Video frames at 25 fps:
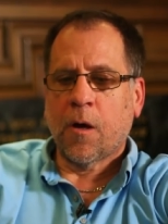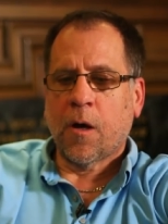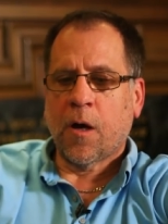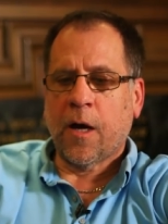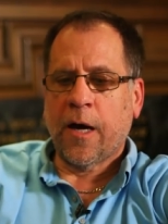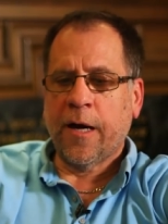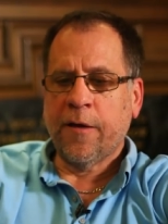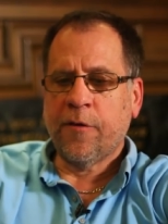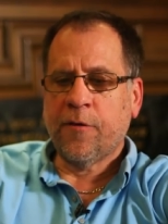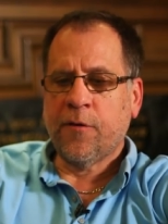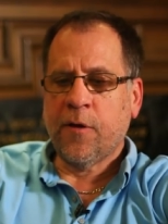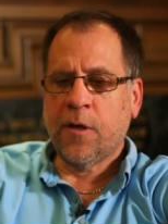
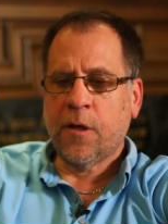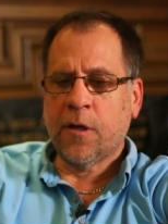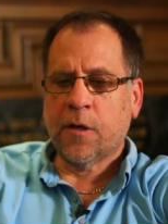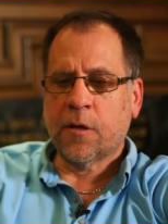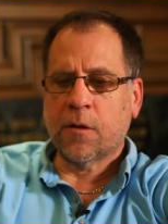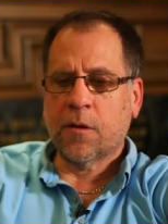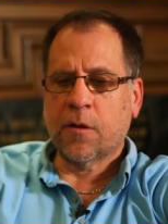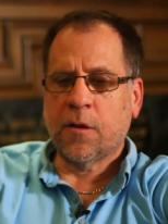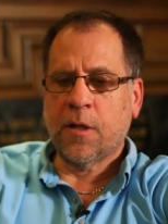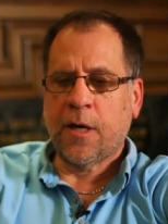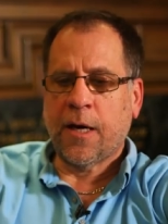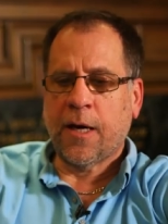I think
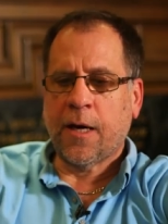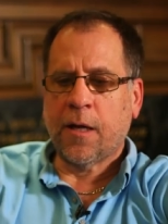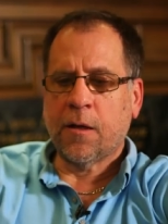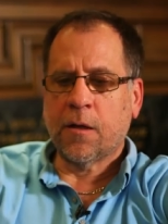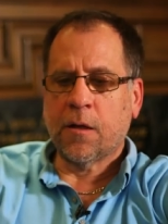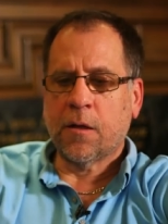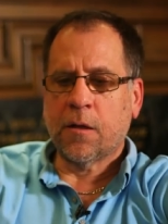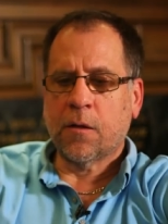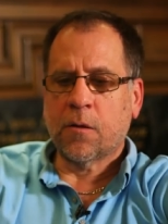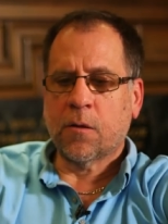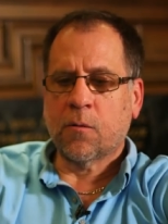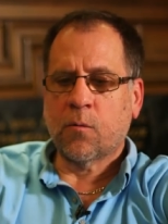
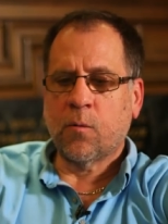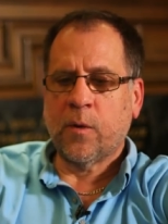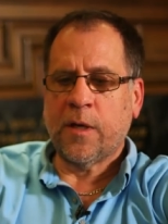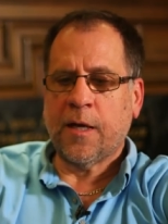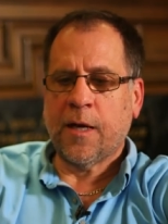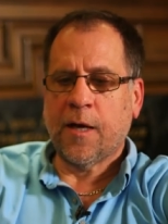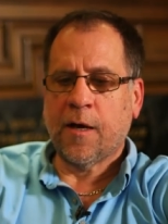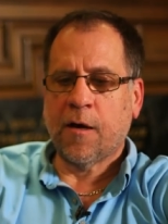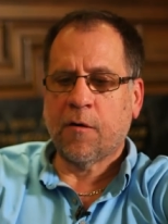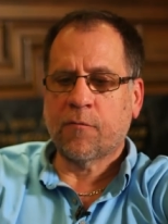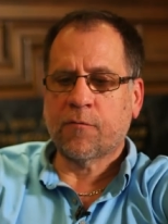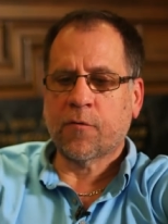that we
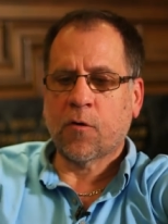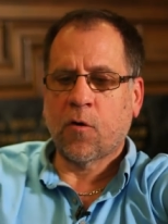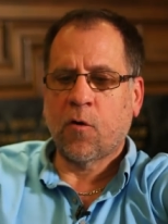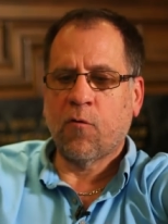have